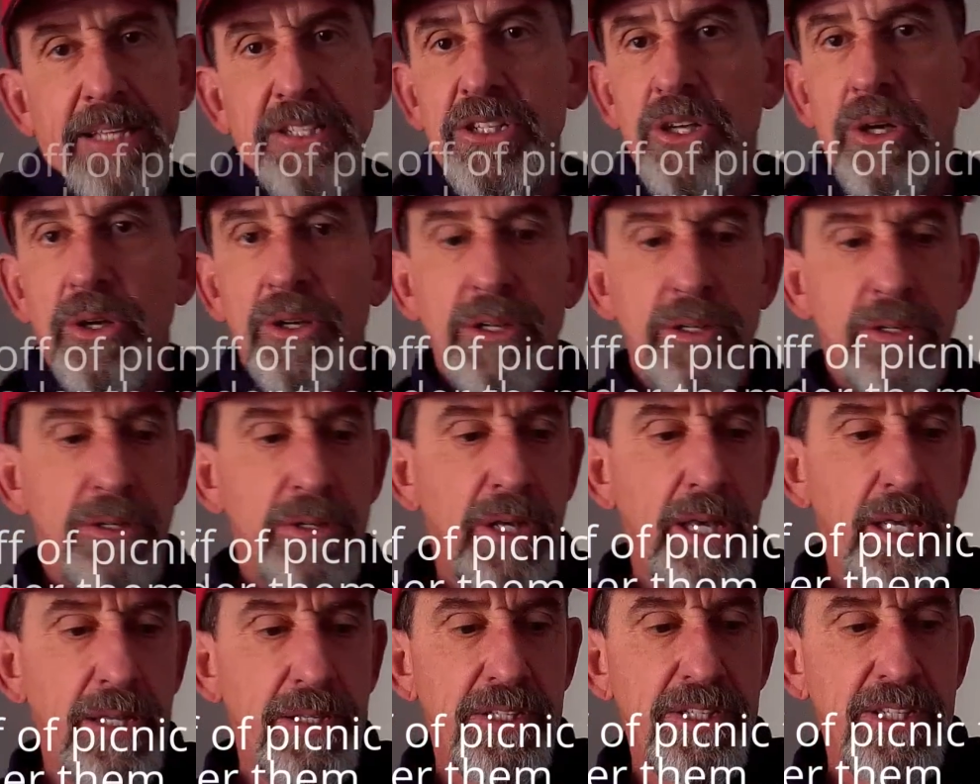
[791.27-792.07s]
So
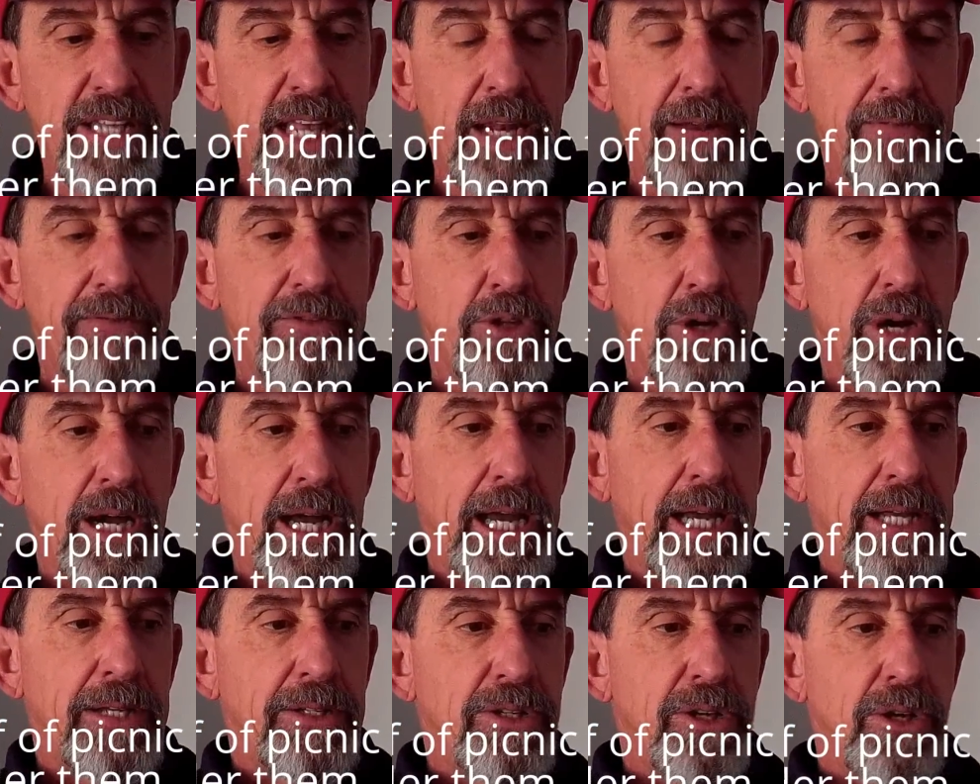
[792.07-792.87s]
instead of
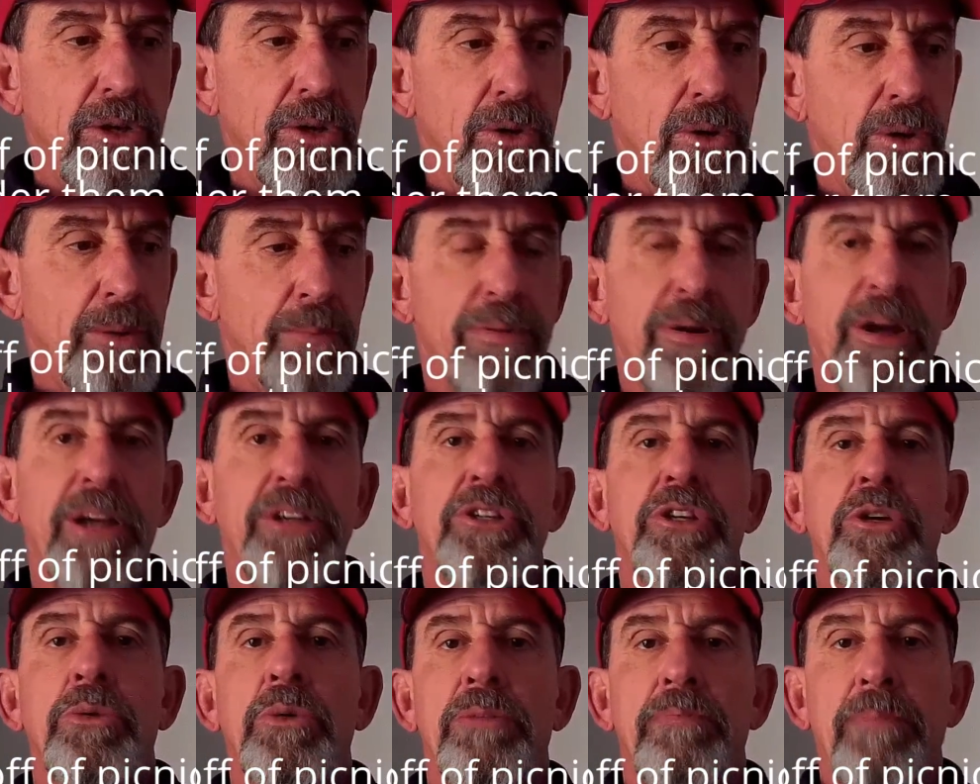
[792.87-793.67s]
trying to
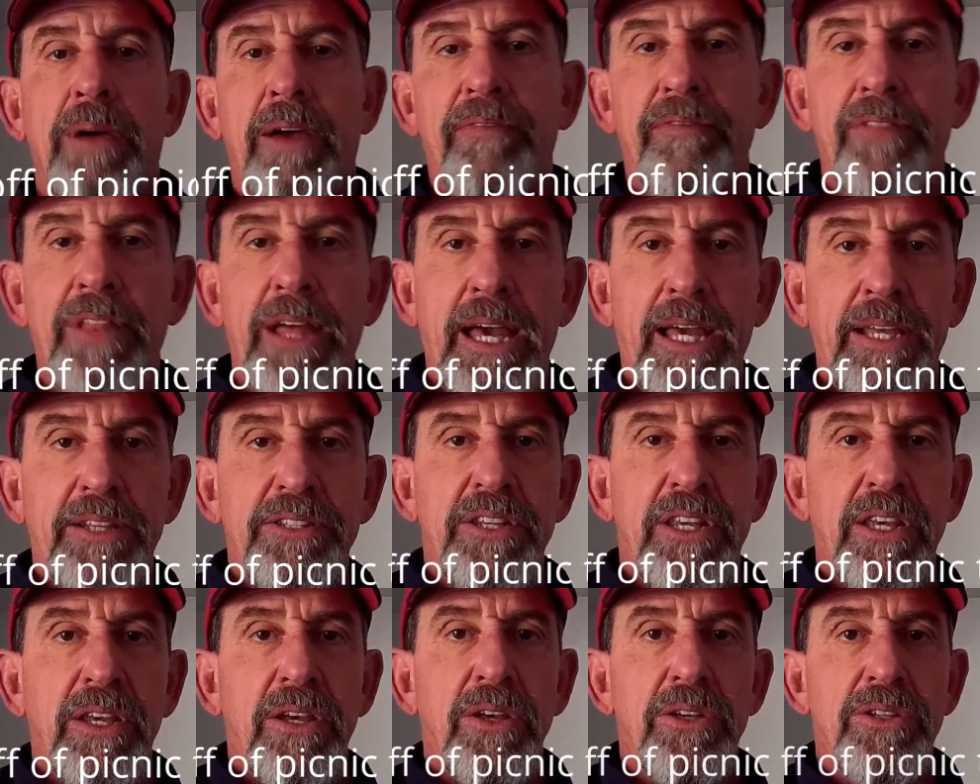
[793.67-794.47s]
impress you with my flying
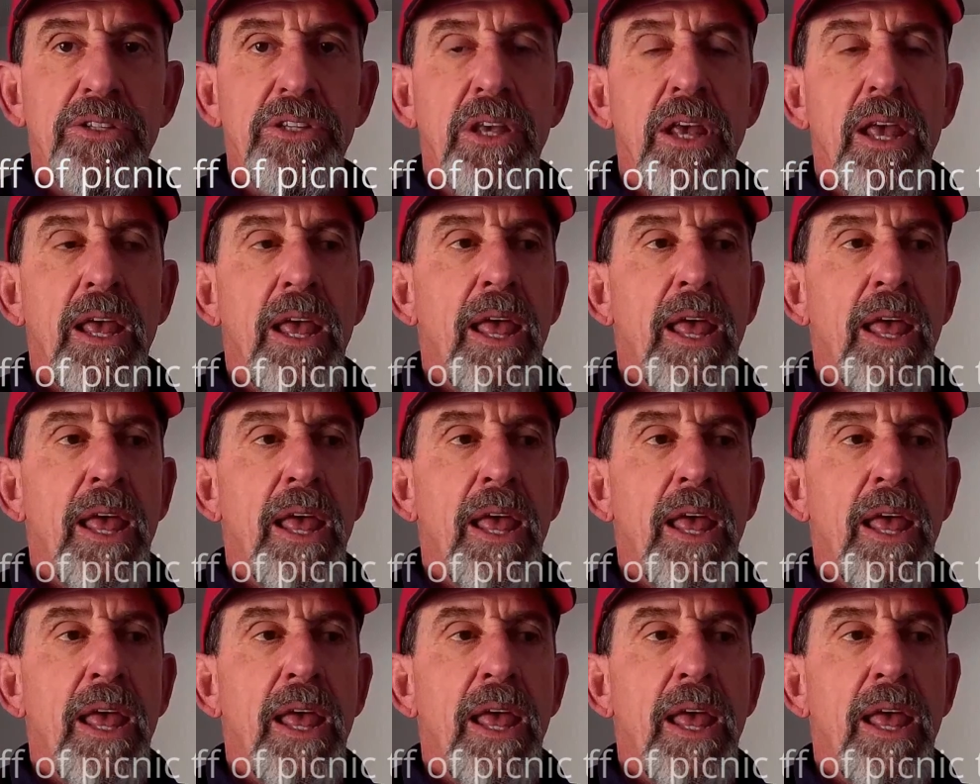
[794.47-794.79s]
skills,